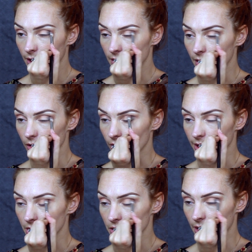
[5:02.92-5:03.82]
into the other
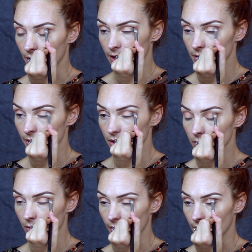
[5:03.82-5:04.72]
transition colours. We
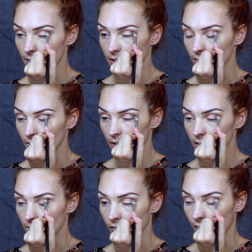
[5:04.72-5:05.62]
just want that to
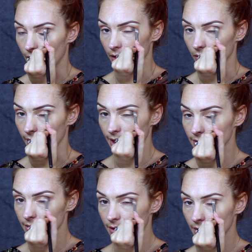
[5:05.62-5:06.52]
define the
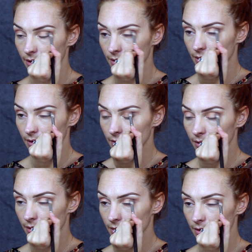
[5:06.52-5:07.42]
crease.
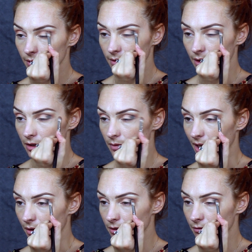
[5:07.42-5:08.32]
So just
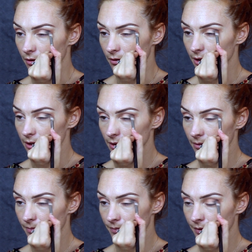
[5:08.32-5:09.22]
backwards and forwards.
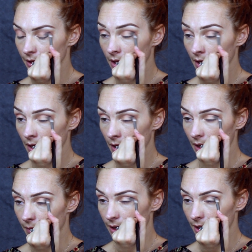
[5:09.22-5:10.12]

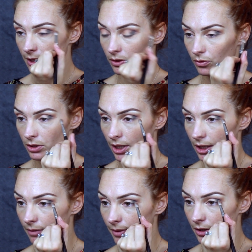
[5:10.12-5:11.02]
And then little
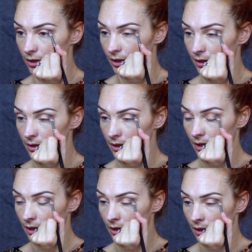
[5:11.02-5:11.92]
circular motions
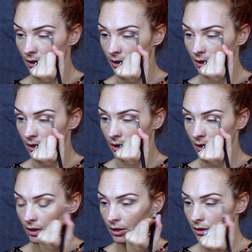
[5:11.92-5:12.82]

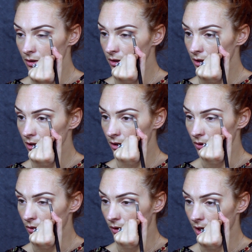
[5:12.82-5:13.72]
just in the
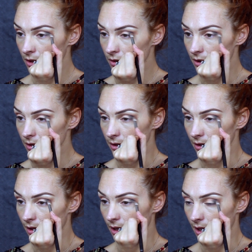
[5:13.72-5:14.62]
corner, just so
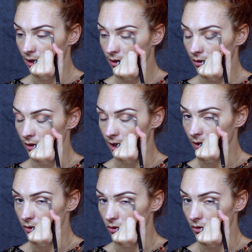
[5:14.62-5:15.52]
that the
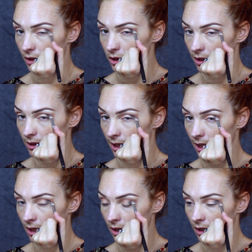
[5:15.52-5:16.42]
outer corner, should I
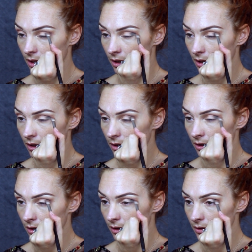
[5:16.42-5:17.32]
say,
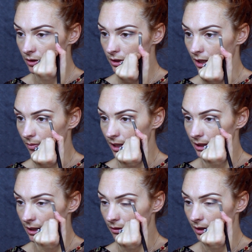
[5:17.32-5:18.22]
just so that
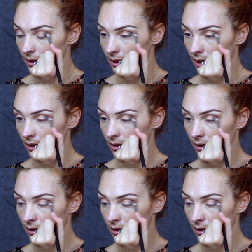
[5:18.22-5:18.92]
blends out nicely.